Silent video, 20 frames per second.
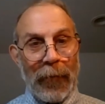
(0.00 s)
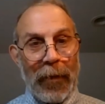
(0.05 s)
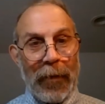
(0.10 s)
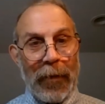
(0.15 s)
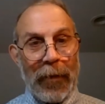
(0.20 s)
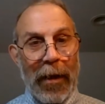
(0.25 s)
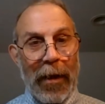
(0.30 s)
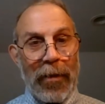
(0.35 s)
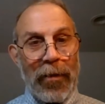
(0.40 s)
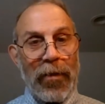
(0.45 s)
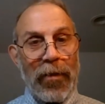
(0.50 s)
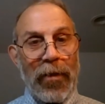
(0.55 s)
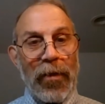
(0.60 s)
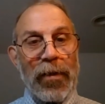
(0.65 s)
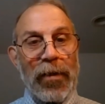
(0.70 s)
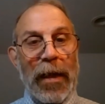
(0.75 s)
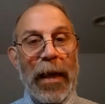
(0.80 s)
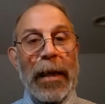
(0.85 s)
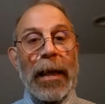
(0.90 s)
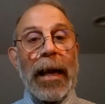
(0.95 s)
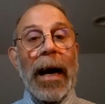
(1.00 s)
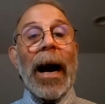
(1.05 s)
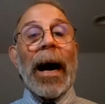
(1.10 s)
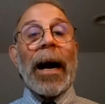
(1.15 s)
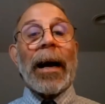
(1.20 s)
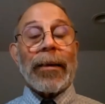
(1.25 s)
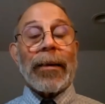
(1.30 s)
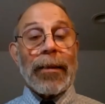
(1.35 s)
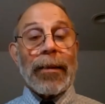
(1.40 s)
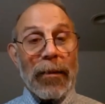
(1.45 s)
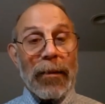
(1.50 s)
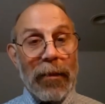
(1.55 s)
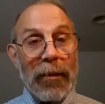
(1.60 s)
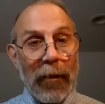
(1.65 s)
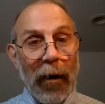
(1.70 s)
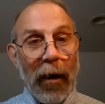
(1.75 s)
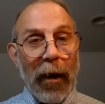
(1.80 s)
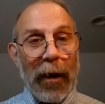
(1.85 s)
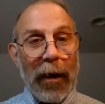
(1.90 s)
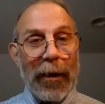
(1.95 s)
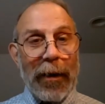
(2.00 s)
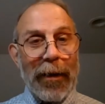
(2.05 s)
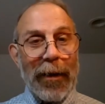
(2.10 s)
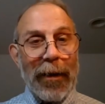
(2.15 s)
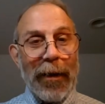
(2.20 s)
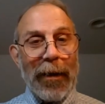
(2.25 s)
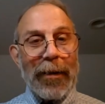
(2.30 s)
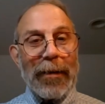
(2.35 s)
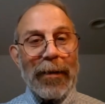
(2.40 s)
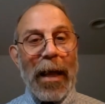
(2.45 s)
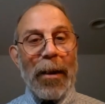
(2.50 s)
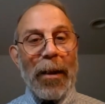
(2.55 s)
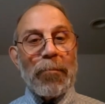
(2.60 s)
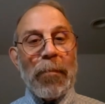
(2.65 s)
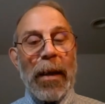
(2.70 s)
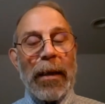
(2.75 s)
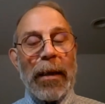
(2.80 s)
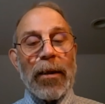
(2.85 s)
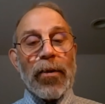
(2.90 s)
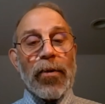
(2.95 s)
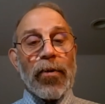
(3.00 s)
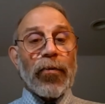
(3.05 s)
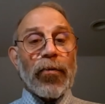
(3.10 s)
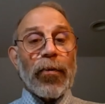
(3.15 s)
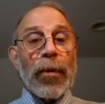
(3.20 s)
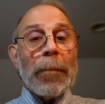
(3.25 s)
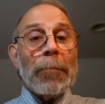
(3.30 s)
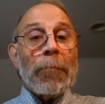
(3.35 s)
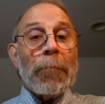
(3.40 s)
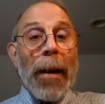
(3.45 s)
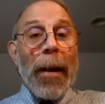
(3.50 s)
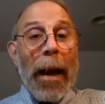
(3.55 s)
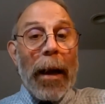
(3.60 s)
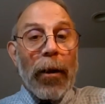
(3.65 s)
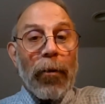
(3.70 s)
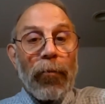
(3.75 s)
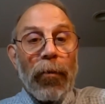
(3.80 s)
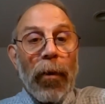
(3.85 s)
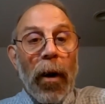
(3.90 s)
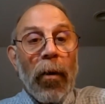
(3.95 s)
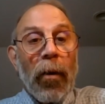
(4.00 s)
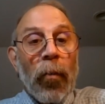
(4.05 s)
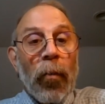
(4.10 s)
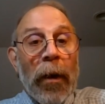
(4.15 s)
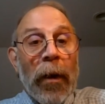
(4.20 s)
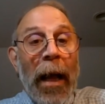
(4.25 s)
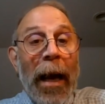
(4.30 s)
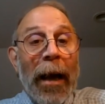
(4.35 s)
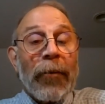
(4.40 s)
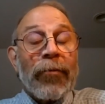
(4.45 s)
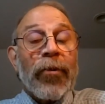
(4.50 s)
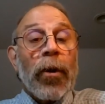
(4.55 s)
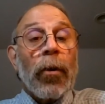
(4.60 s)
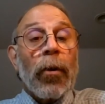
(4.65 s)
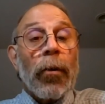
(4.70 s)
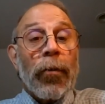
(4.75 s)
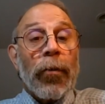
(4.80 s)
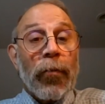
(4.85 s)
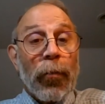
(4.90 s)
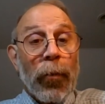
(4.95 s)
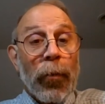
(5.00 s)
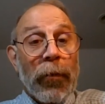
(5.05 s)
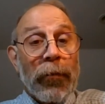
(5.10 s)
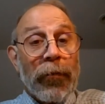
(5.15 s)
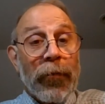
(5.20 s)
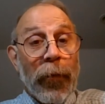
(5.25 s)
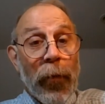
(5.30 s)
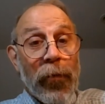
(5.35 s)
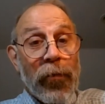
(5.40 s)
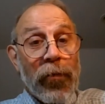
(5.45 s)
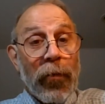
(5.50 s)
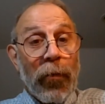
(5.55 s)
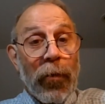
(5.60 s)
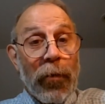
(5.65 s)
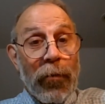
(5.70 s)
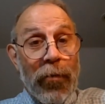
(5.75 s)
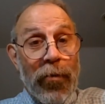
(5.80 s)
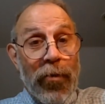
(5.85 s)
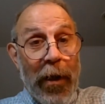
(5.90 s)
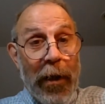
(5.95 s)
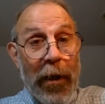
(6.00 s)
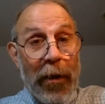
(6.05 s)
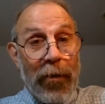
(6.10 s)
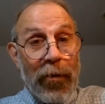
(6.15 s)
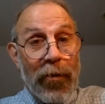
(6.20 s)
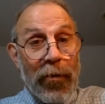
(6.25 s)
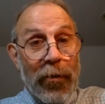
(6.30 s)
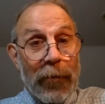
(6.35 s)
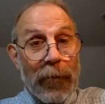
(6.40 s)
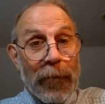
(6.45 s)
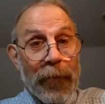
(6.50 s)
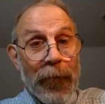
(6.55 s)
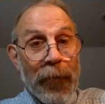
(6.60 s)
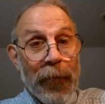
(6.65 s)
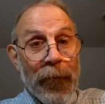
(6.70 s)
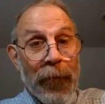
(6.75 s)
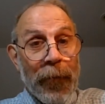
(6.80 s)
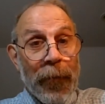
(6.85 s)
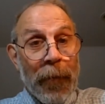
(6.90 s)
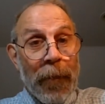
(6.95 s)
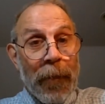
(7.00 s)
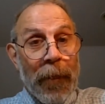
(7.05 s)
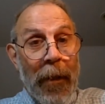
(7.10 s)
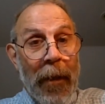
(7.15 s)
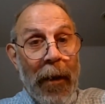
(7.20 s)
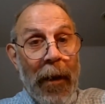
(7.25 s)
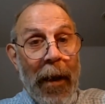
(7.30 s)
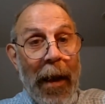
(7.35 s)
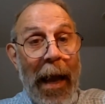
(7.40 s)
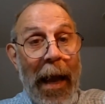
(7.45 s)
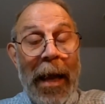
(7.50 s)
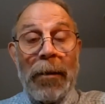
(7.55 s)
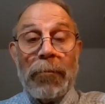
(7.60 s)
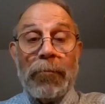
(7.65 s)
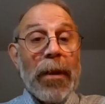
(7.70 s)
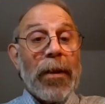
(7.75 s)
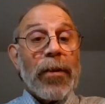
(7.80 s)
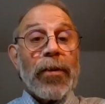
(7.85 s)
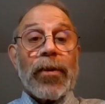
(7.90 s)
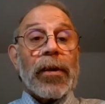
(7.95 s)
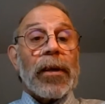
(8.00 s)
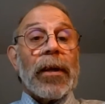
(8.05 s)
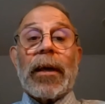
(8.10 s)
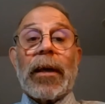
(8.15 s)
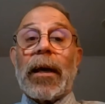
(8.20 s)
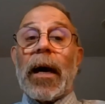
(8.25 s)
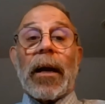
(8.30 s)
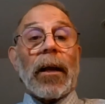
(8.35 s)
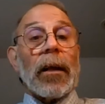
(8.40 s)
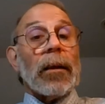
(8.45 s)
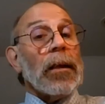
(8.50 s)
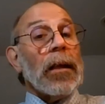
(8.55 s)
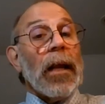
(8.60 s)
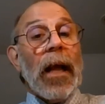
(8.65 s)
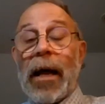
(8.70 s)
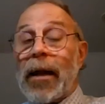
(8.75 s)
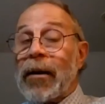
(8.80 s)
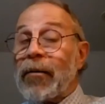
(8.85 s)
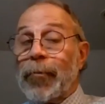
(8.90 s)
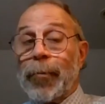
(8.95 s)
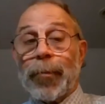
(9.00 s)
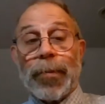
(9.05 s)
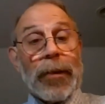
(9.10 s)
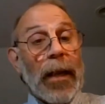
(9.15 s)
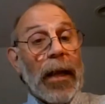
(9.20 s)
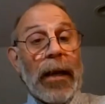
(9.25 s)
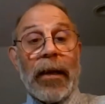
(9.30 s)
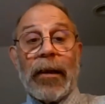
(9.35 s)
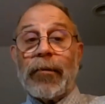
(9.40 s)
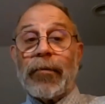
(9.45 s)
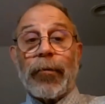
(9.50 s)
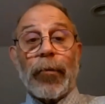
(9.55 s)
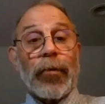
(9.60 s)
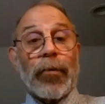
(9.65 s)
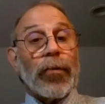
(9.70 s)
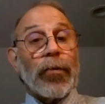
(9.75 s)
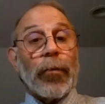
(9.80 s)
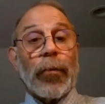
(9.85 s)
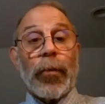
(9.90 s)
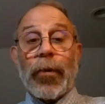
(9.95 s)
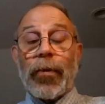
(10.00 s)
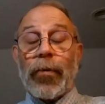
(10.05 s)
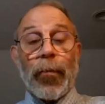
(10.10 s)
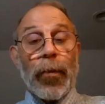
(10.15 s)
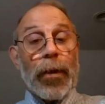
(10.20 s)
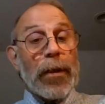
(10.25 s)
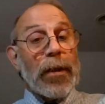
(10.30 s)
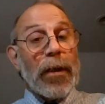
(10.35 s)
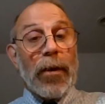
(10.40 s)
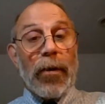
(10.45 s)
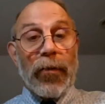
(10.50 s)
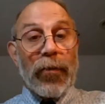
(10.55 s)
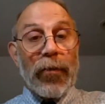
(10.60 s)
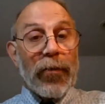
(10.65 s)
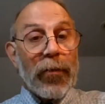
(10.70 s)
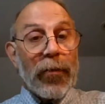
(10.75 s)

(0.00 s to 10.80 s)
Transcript: That is to say, I thought that mainstream macro would have to go through a first order change. And Minsky got a lot of play for 2 or 3 years.